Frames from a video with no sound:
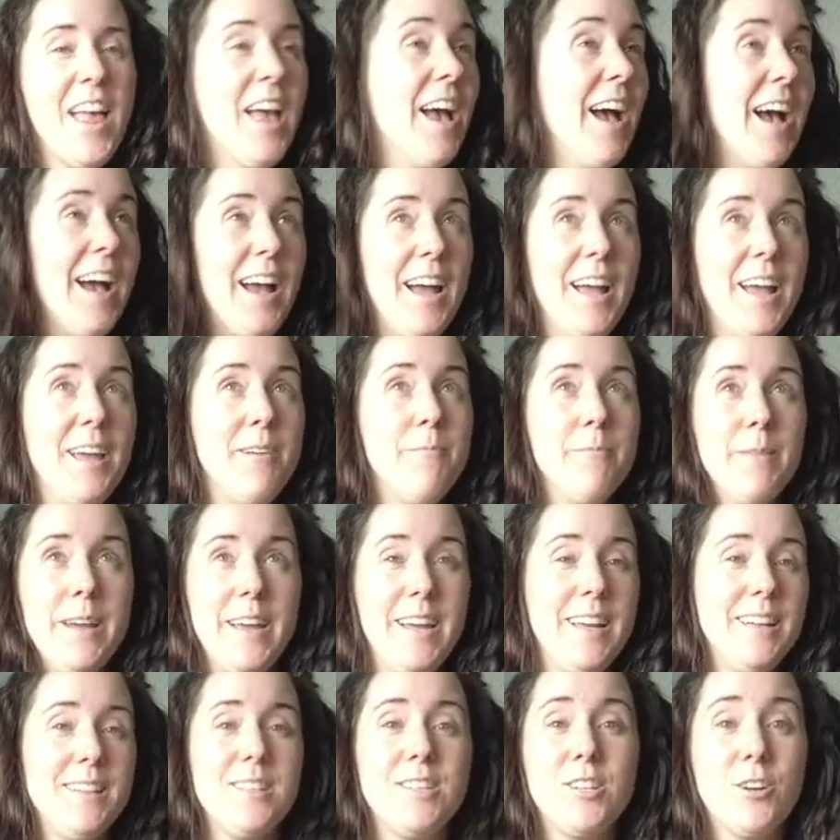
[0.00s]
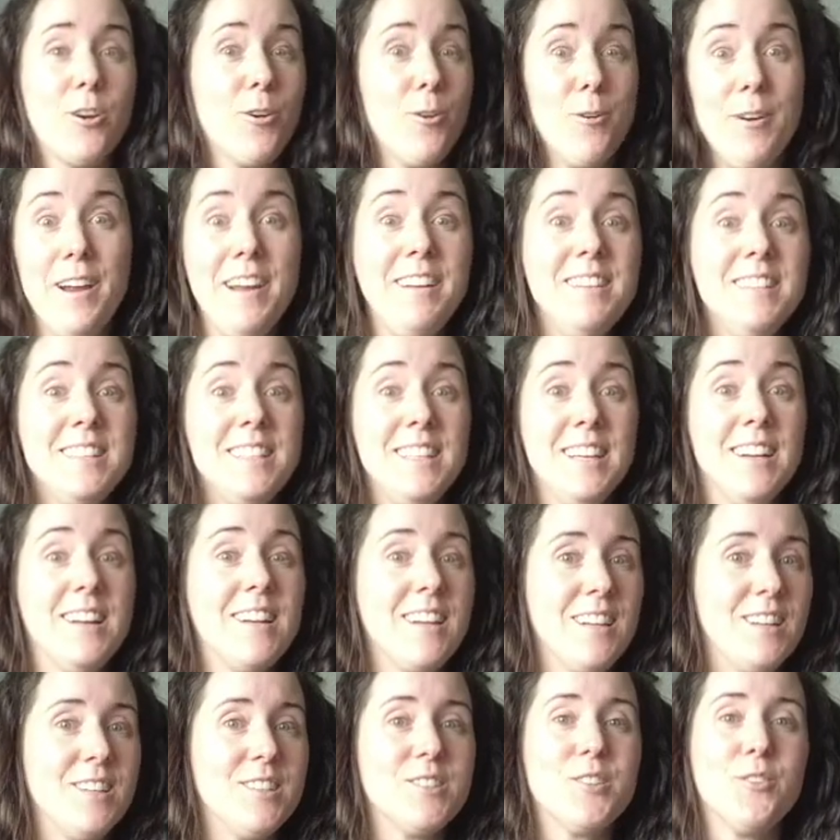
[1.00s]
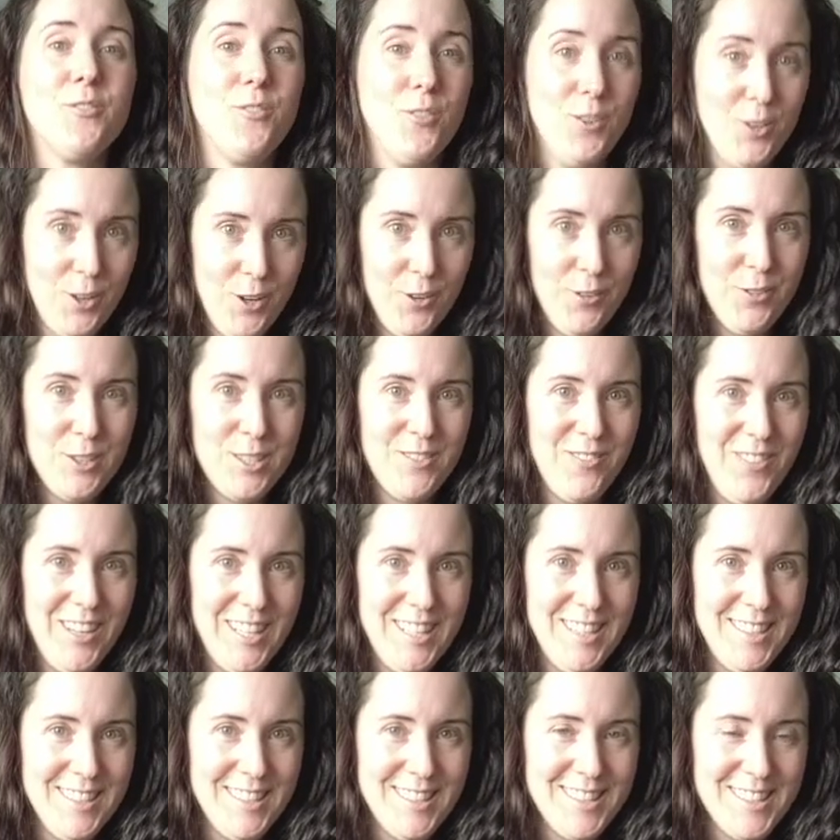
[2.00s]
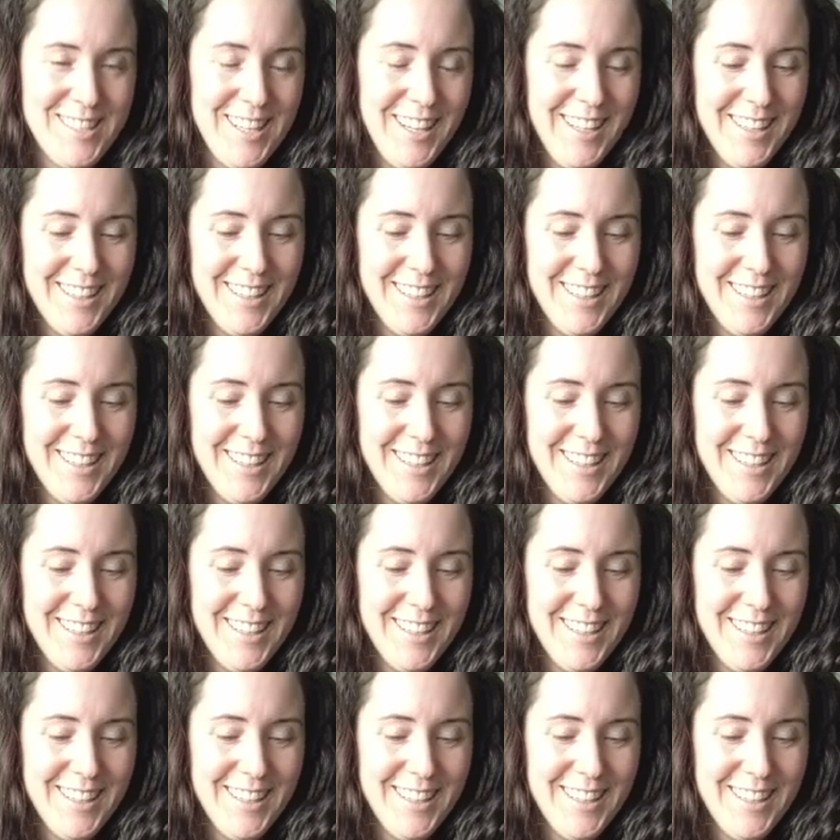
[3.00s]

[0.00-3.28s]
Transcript: I made crazy a lot of love spells